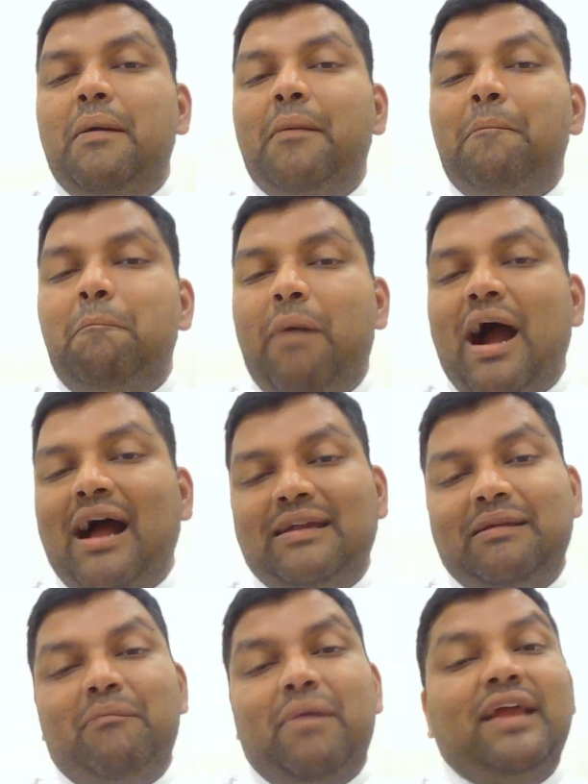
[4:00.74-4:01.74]

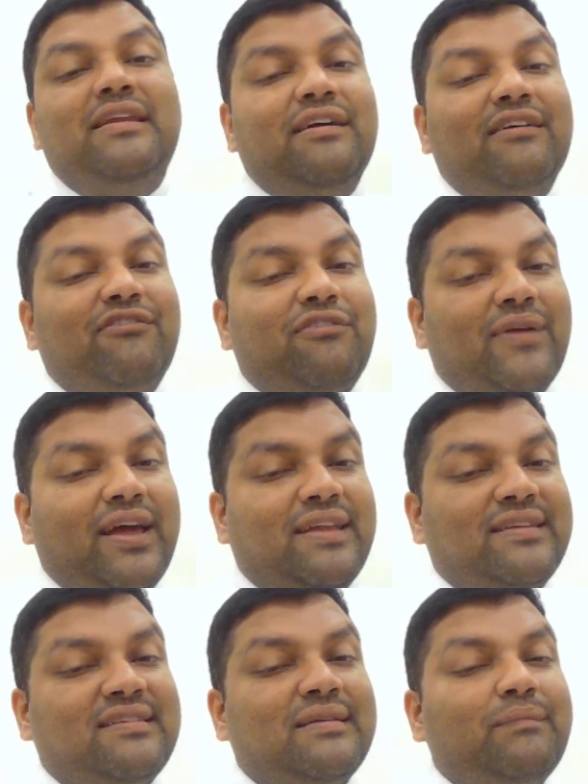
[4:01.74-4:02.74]
But my dear
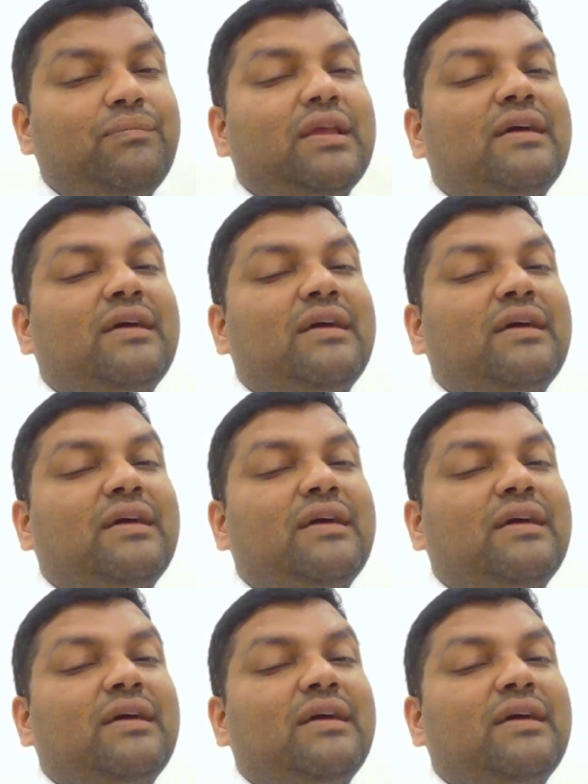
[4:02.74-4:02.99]
friends,